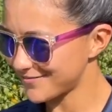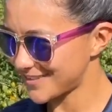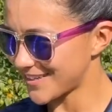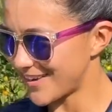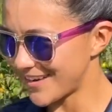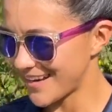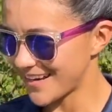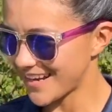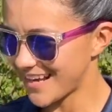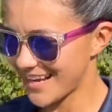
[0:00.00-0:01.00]

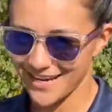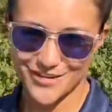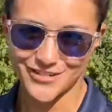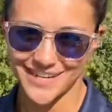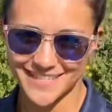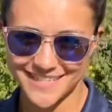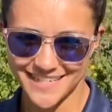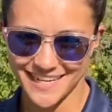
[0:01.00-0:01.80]
started an interest